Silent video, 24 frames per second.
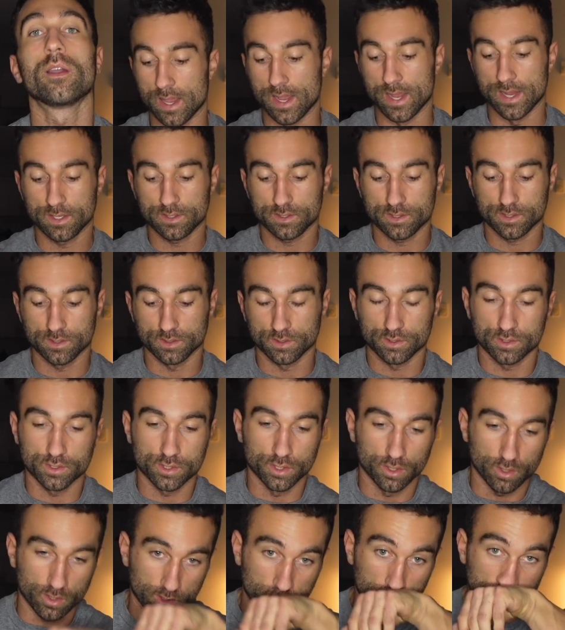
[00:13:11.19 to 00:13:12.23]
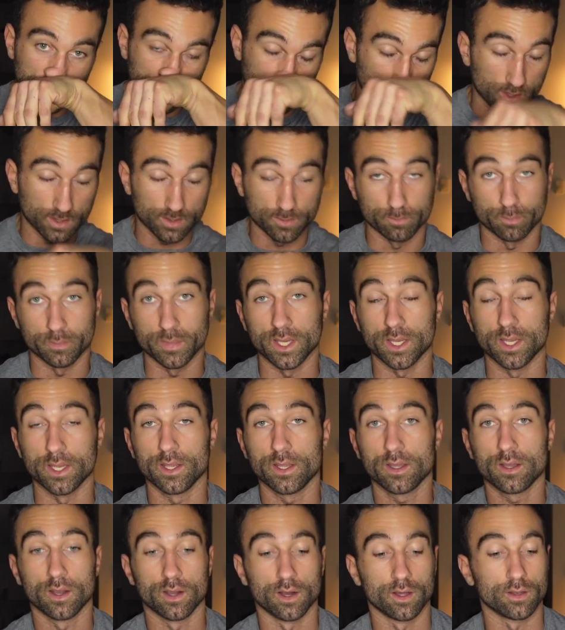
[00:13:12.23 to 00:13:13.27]
It took
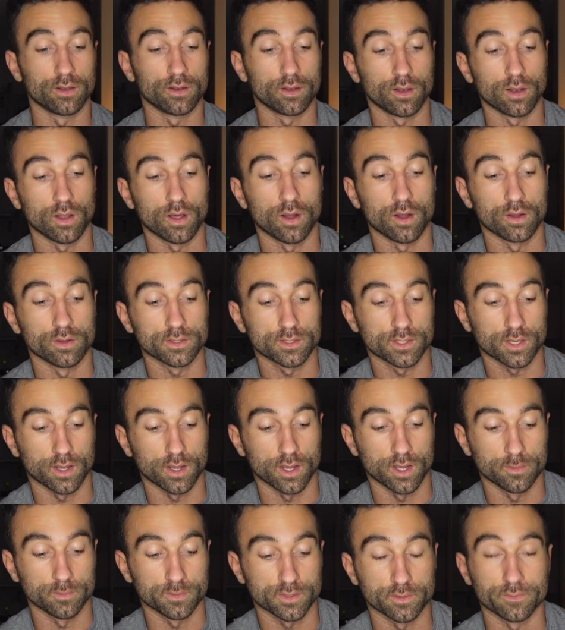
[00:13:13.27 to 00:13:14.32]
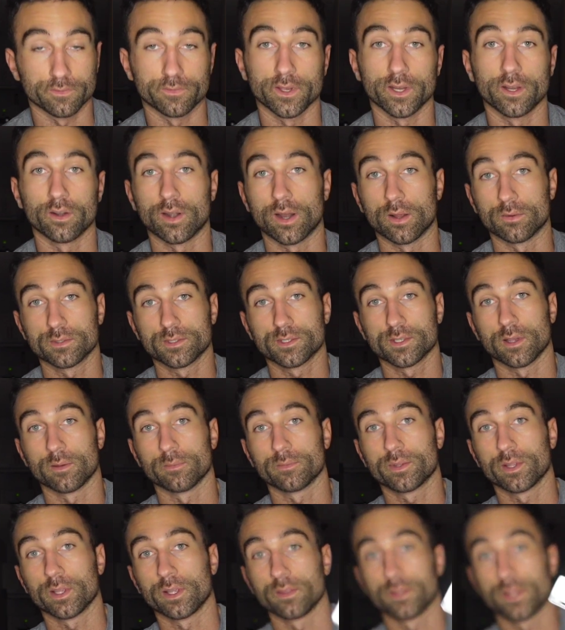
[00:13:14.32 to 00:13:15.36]
me a long time to figure out something